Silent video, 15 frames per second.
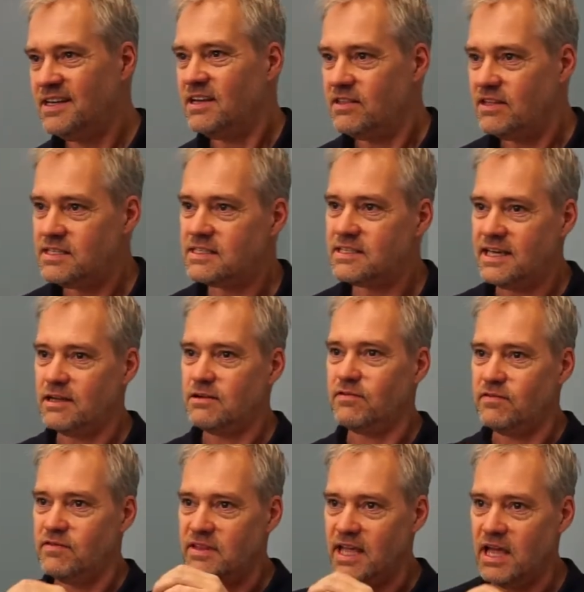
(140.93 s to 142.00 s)
This kind
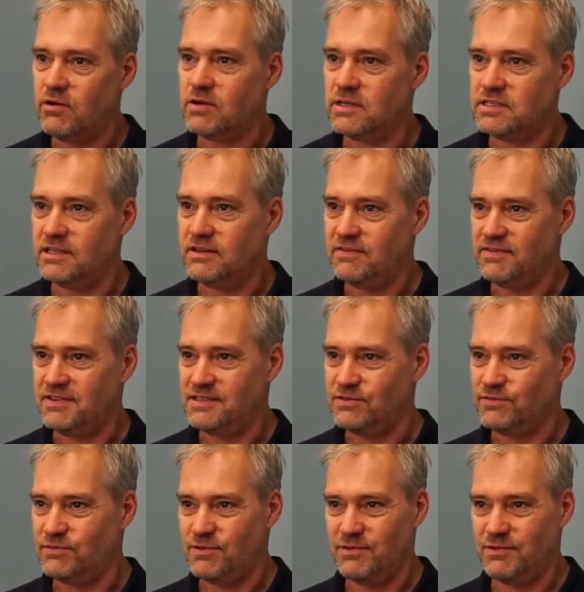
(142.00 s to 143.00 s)
of narrative is